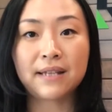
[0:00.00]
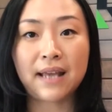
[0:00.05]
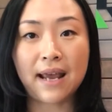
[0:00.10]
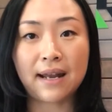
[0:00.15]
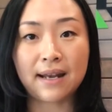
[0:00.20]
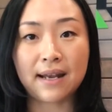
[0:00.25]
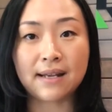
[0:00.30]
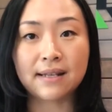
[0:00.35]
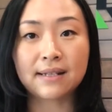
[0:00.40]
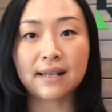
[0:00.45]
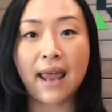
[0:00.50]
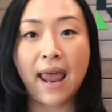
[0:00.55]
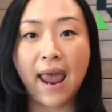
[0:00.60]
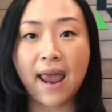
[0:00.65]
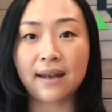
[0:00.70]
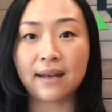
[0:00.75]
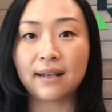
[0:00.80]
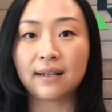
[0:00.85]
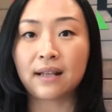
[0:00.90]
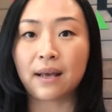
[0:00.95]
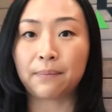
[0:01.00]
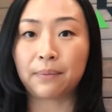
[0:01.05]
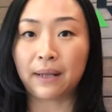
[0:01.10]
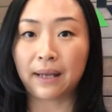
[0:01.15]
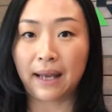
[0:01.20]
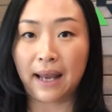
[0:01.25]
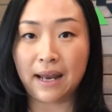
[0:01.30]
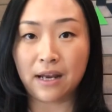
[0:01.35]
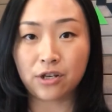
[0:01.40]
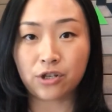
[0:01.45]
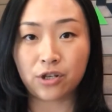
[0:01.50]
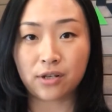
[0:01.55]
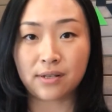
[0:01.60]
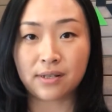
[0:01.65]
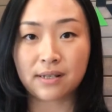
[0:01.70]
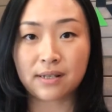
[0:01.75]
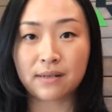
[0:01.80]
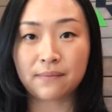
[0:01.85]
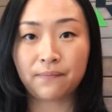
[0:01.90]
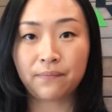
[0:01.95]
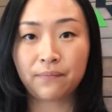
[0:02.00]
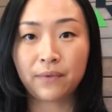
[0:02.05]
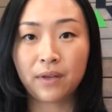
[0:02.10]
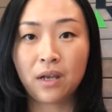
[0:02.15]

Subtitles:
tenants handing the applications.